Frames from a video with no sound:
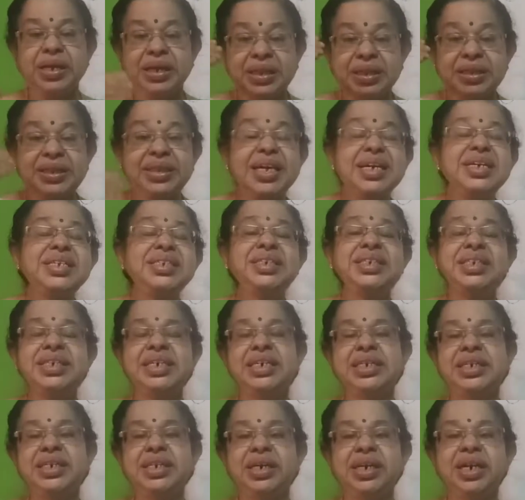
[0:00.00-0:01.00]
Thus
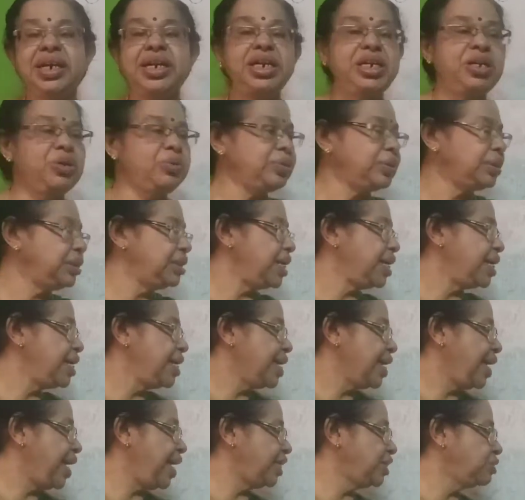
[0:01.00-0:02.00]
it reduced the
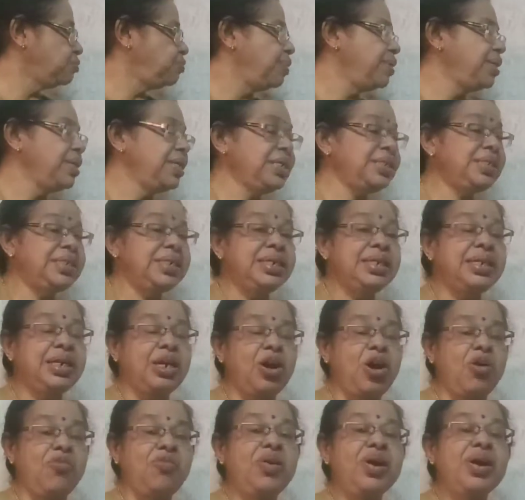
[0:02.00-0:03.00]

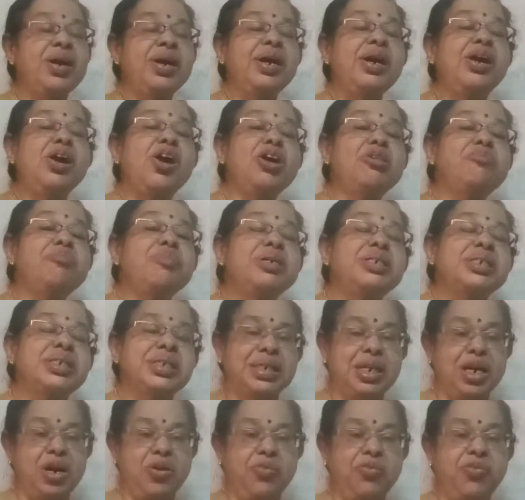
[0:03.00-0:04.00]
expenditure of government
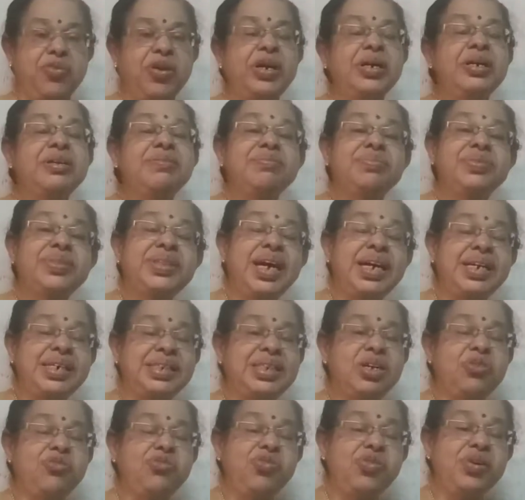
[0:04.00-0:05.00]
staff. That
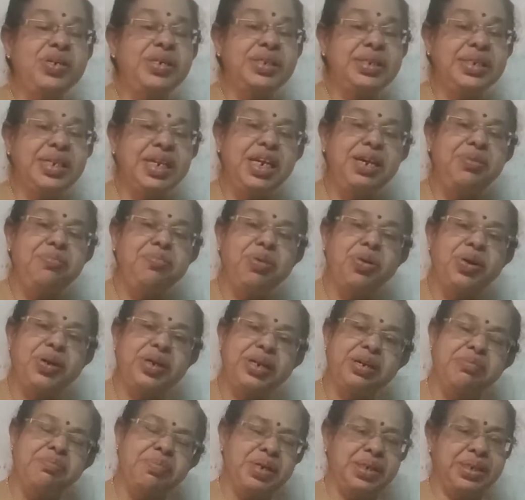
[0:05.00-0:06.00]
is the first
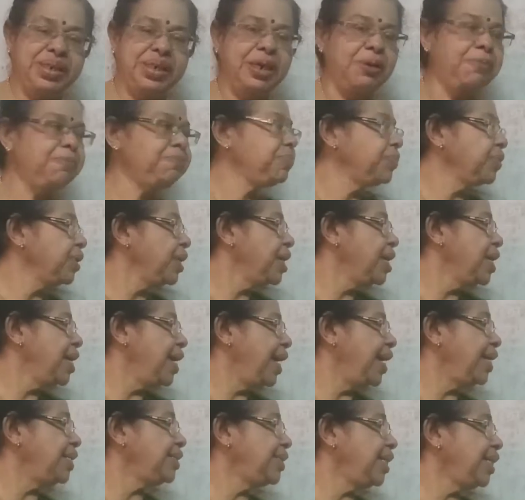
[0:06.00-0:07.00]
important measure.
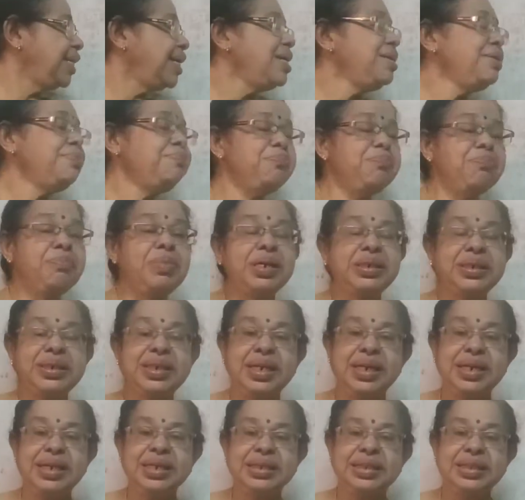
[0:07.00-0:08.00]
And second
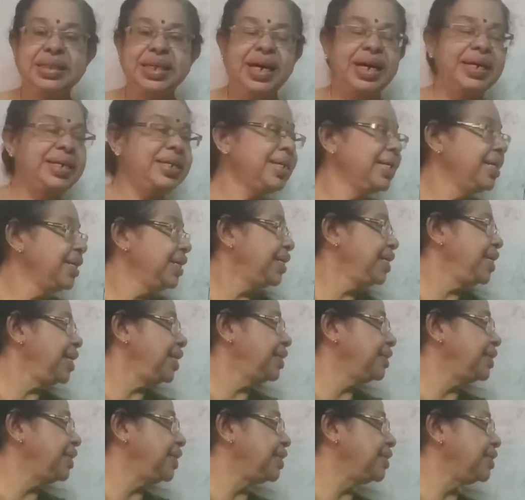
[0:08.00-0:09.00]
measure is that
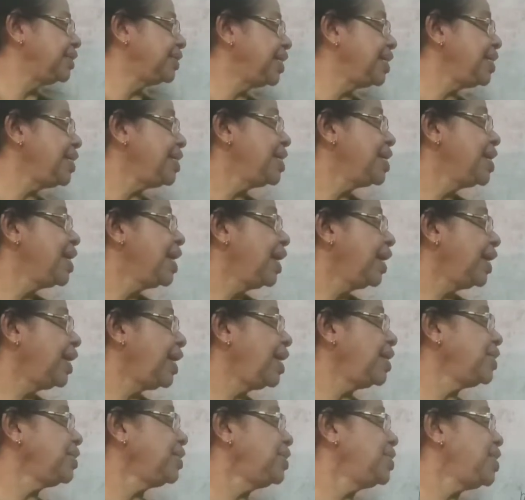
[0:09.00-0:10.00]
here there is a
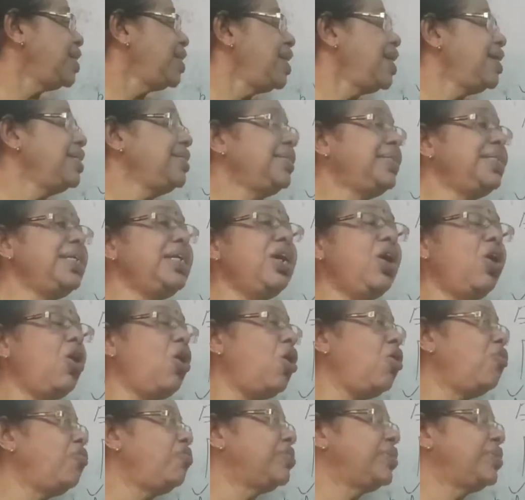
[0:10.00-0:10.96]
rationalizing of